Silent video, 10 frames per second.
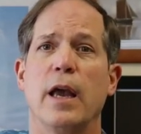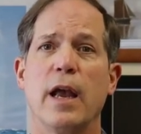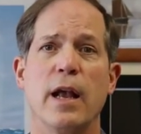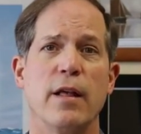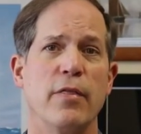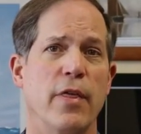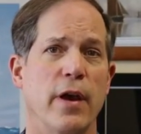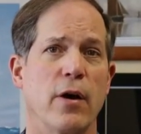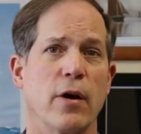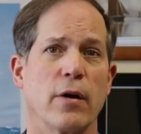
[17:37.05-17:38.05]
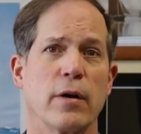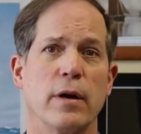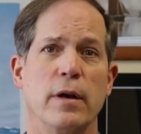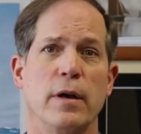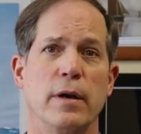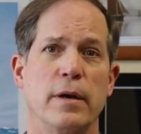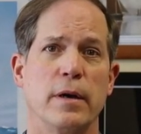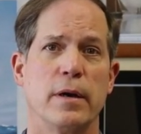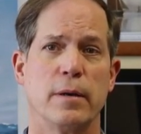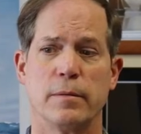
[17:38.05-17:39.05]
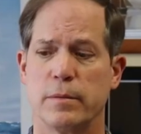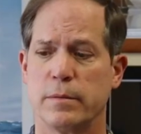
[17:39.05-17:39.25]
in their uh,